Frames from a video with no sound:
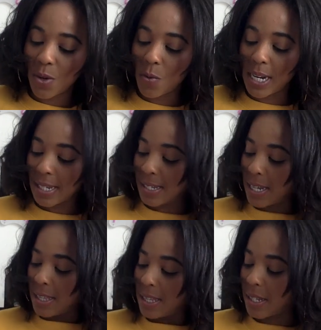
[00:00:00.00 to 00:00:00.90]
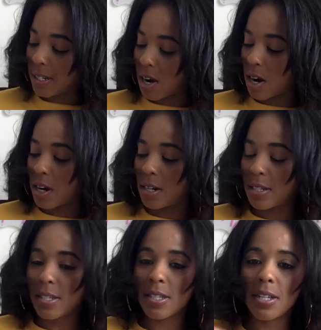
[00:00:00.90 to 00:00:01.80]
when I see these
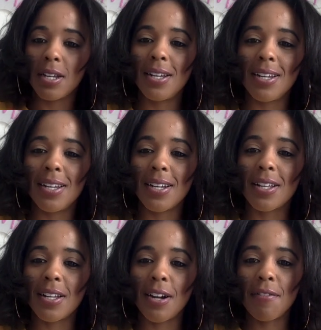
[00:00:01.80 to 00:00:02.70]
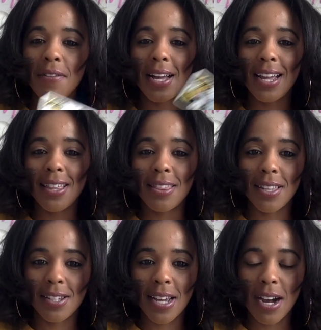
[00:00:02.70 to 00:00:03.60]
cards clarifying
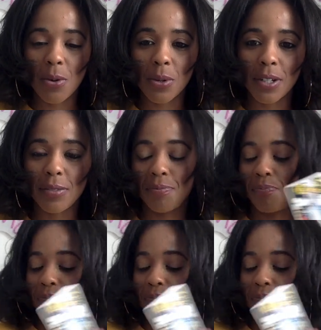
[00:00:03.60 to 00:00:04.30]
the Tower,